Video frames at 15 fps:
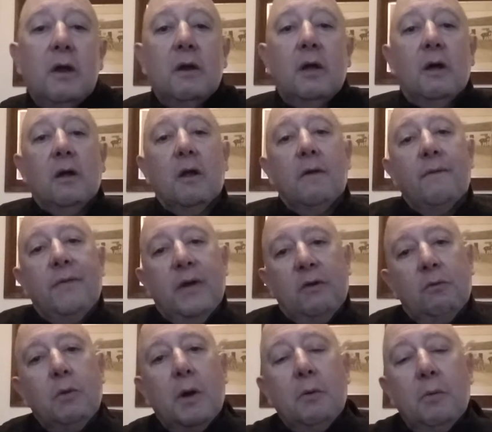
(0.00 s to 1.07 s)
Now,
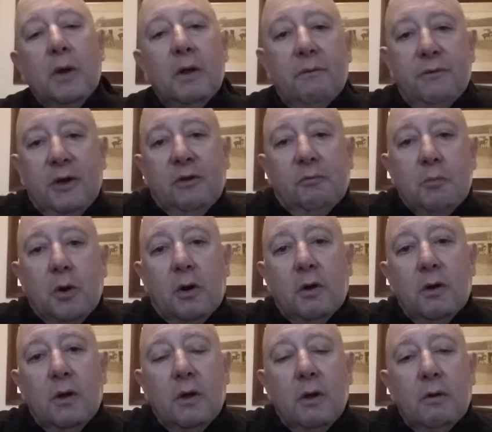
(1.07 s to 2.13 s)
that's one way, Facebook,
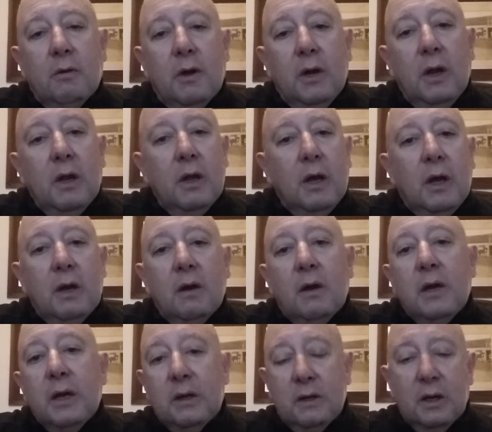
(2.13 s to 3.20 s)
right? And
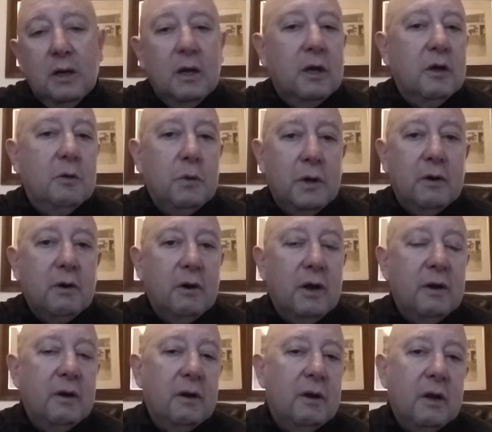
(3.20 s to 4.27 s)
LinkedIn and Twitter
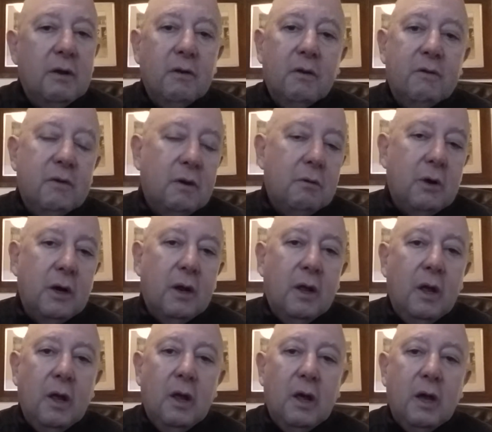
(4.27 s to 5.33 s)
and so on.
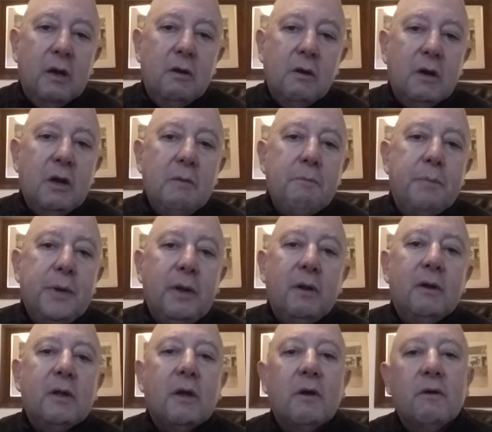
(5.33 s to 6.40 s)
And you can
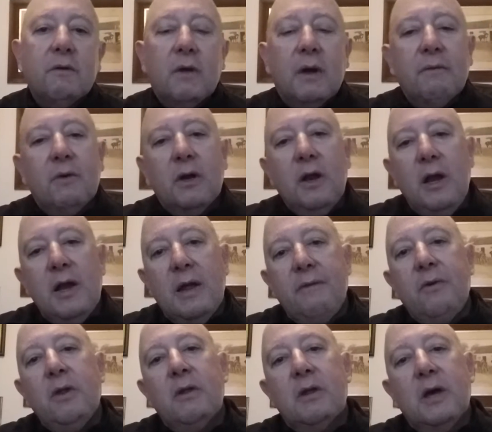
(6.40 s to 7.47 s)
build those. I've got
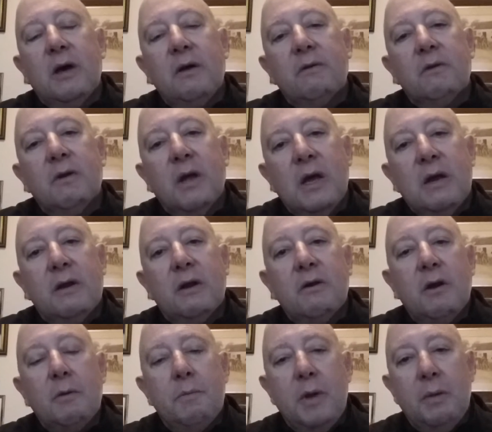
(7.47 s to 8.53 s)

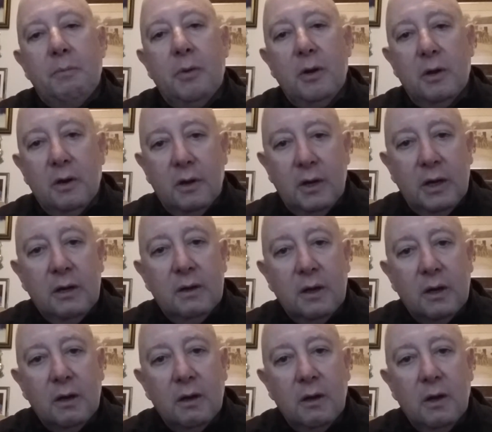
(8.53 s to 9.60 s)
11,800 people on
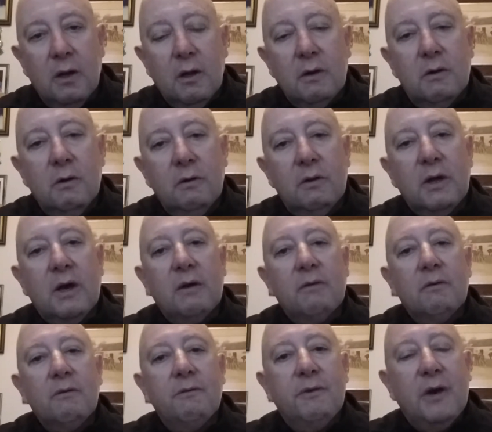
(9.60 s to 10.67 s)
LinkedIn,
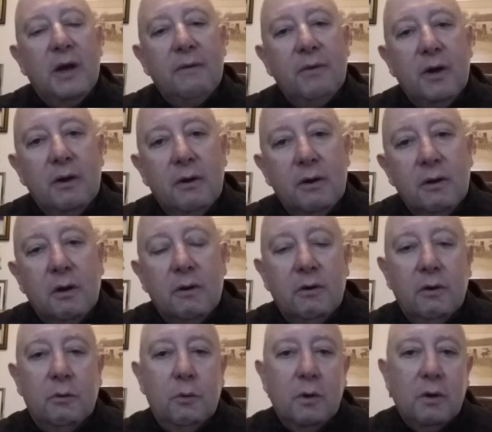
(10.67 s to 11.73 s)
2,500
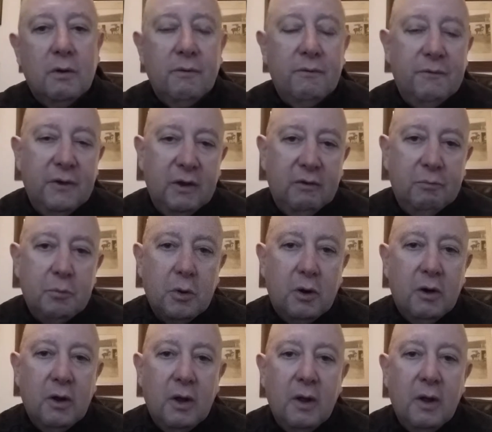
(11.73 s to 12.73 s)
on Facebook,